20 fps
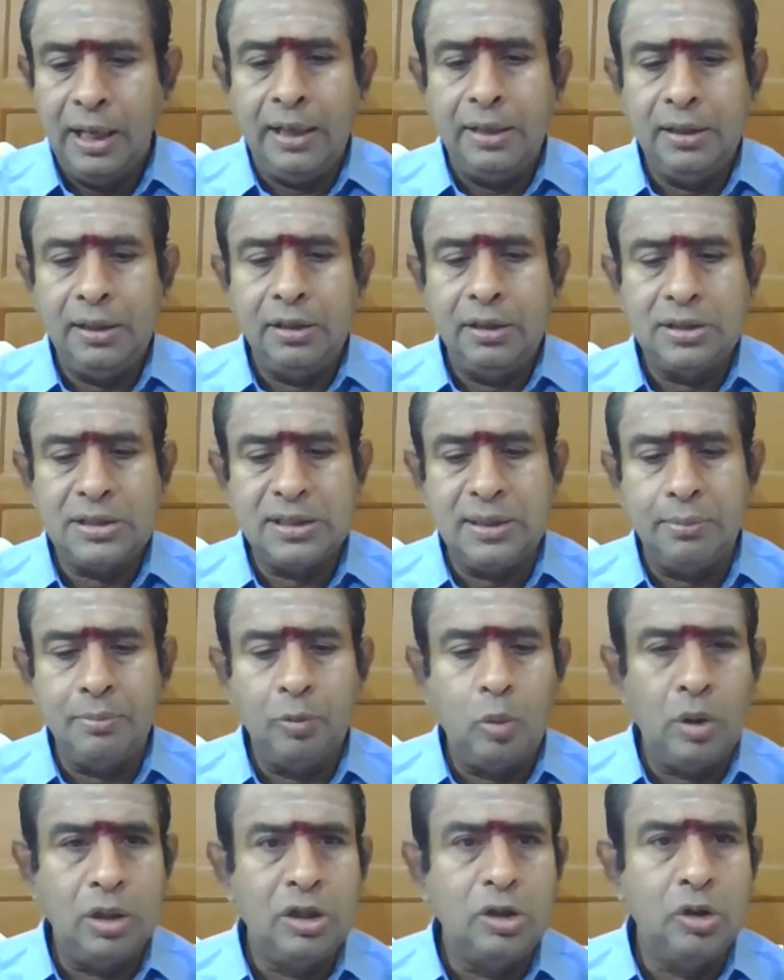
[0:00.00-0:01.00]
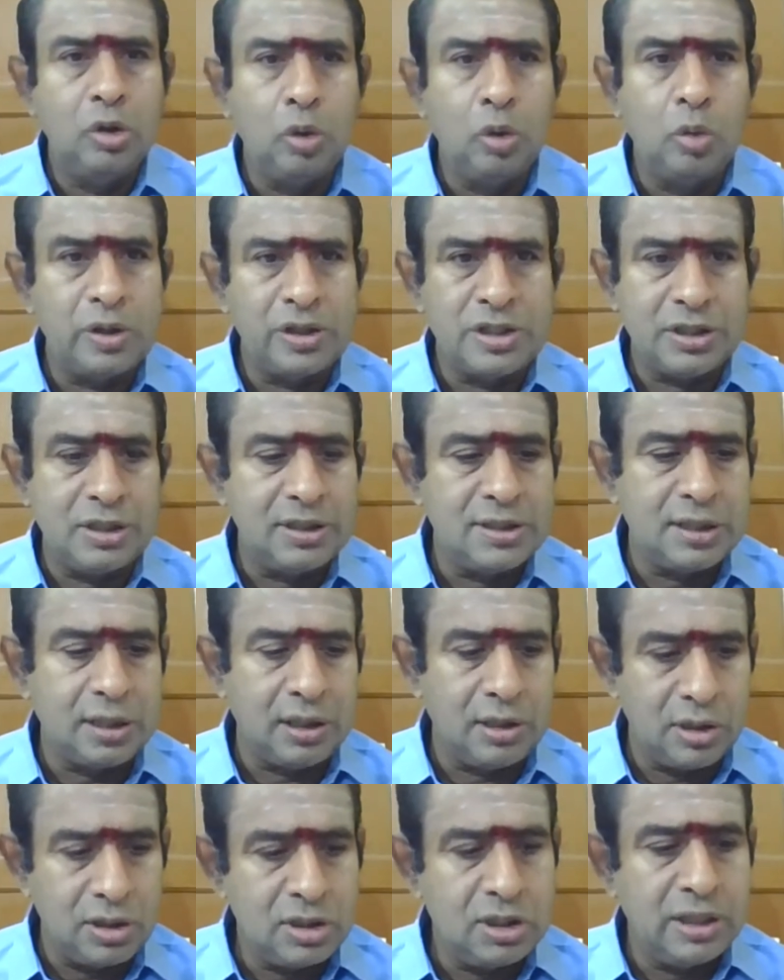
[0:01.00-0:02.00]
And some 1-2 questions
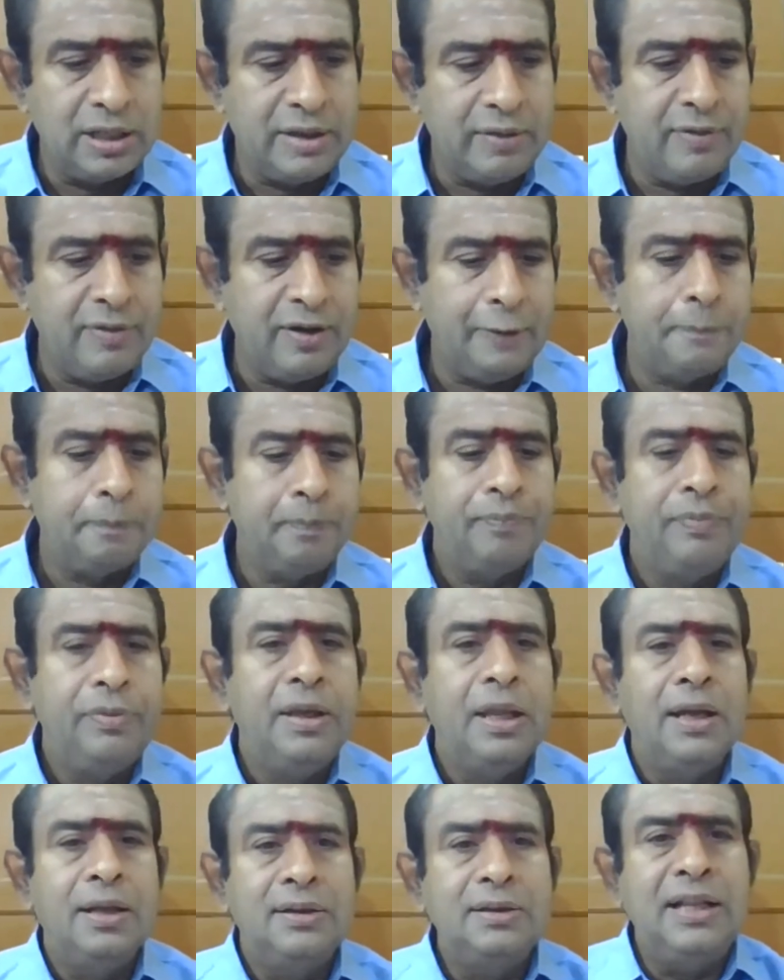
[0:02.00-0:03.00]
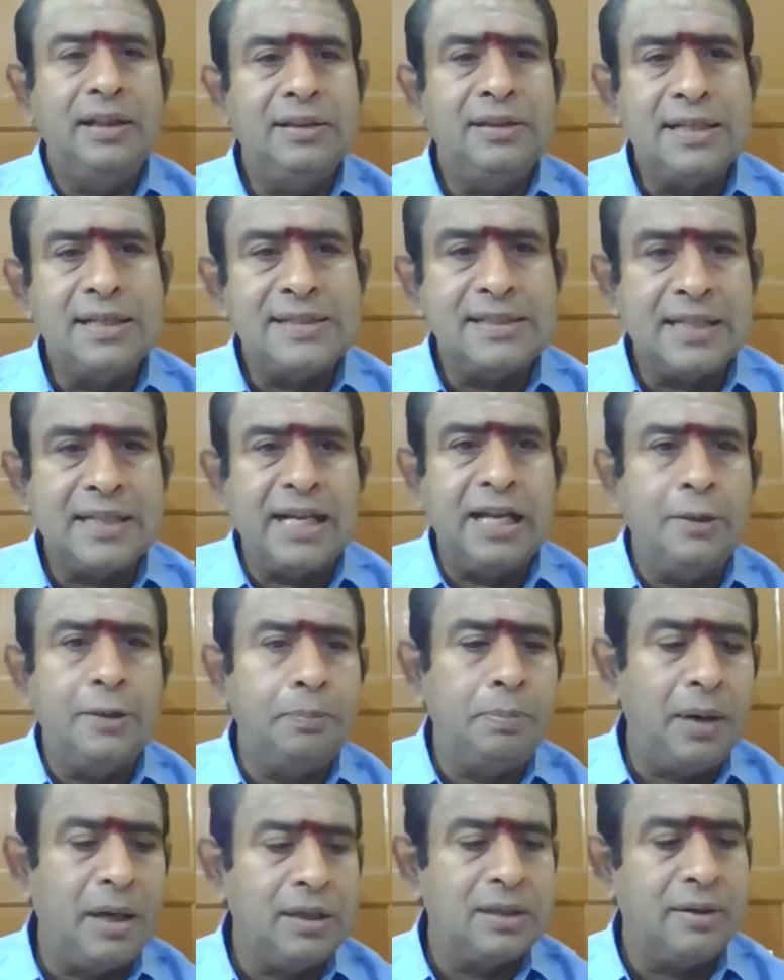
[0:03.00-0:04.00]
are also given. Then the
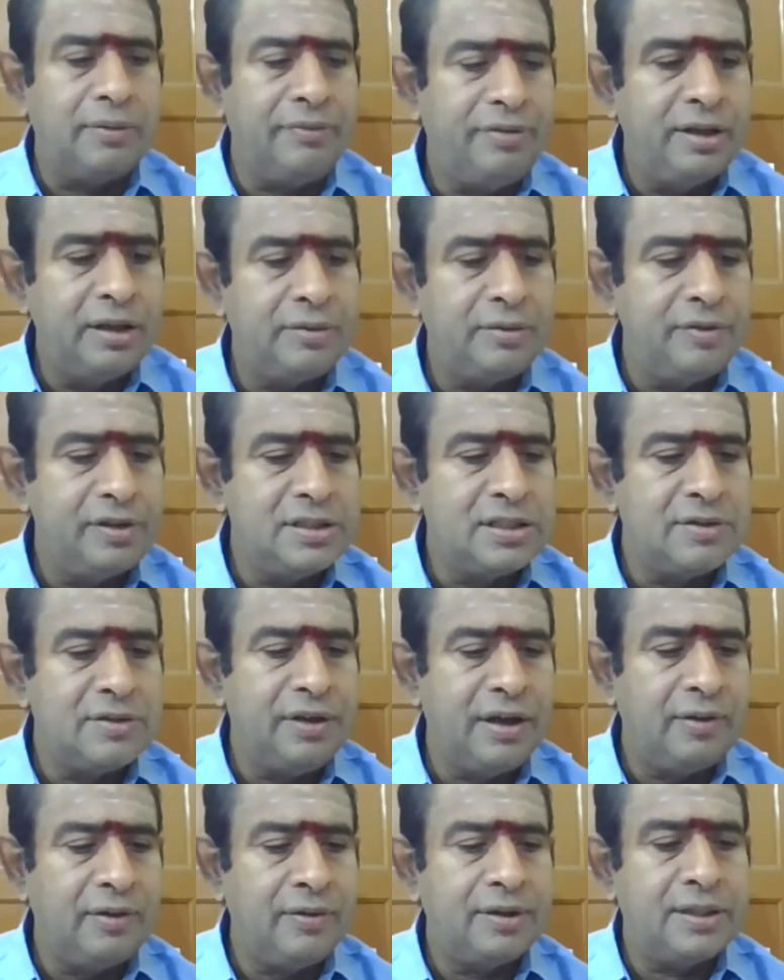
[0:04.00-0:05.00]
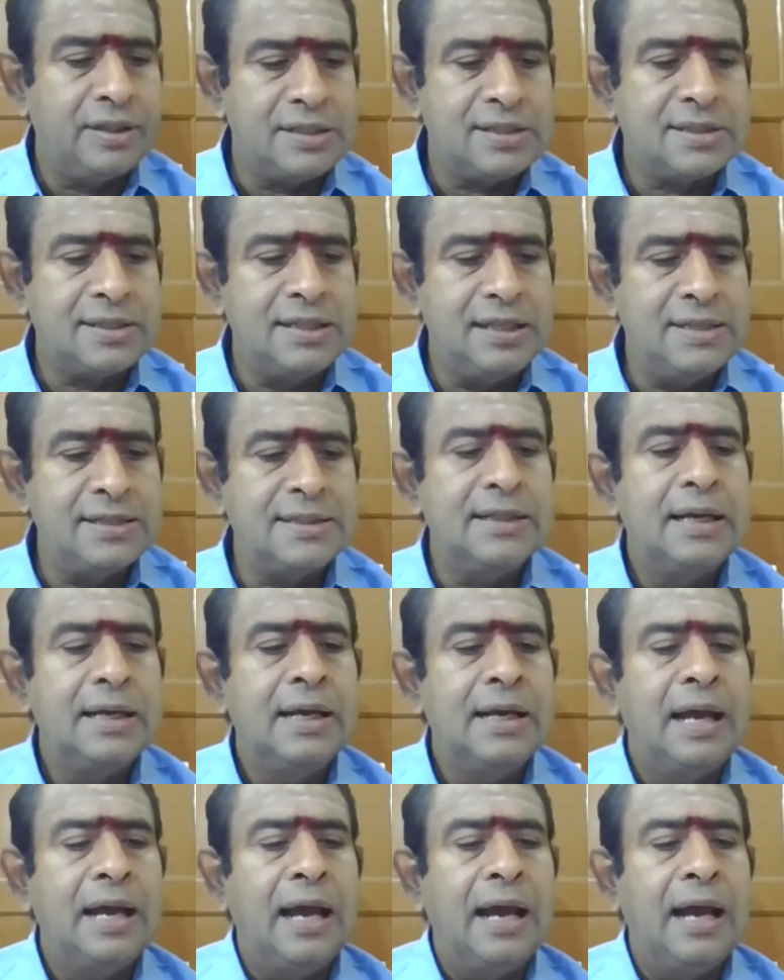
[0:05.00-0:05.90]
second part of it, which we have addressed, is